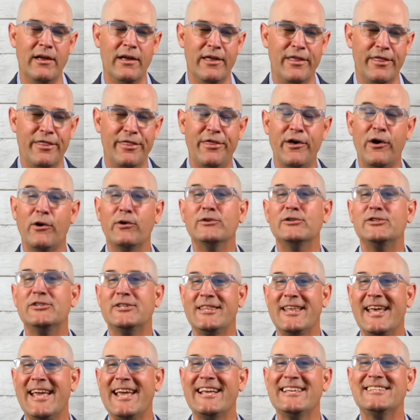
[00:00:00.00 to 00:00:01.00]
those
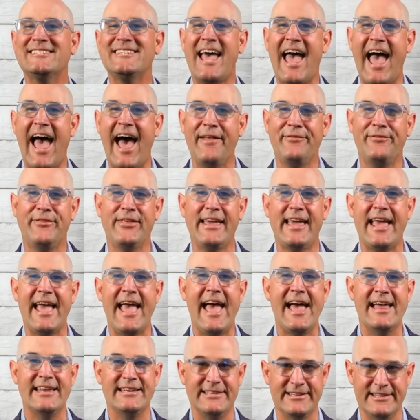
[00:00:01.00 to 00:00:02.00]
things at the
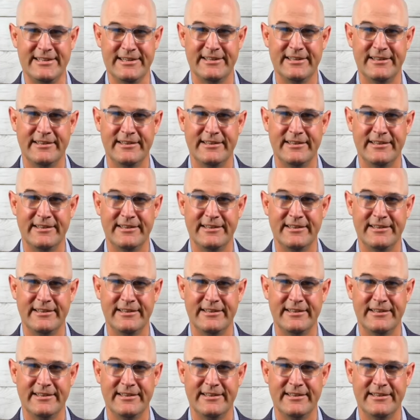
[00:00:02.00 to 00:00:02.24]
end.